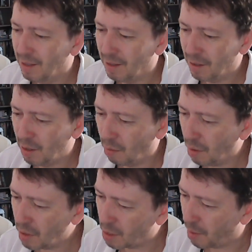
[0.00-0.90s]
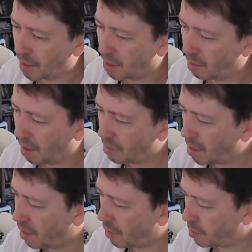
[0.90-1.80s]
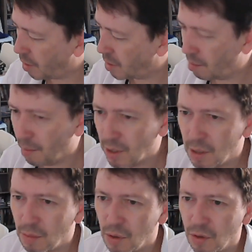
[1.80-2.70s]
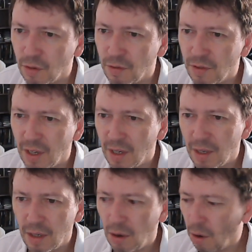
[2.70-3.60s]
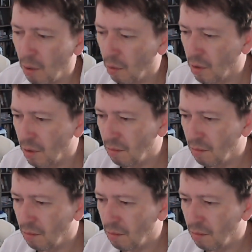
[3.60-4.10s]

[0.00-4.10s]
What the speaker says: what I was expecting really. I was kind of expecting maybe some sort of Hollywood